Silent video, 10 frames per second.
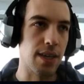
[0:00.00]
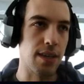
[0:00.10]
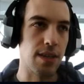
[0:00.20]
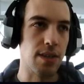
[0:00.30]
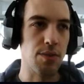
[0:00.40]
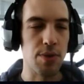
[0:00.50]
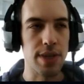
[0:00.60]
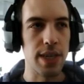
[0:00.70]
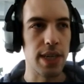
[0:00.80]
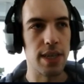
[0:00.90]
new
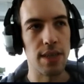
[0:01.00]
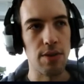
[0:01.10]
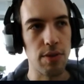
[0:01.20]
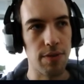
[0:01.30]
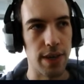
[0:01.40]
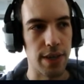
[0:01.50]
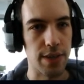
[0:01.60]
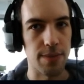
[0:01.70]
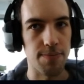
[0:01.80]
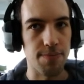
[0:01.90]
routine its own
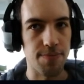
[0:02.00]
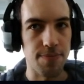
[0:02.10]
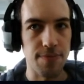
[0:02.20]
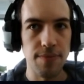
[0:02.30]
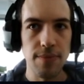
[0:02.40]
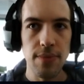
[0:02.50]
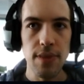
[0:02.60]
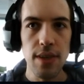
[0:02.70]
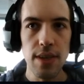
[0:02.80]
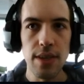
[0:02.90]
function.
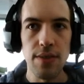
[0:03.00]
And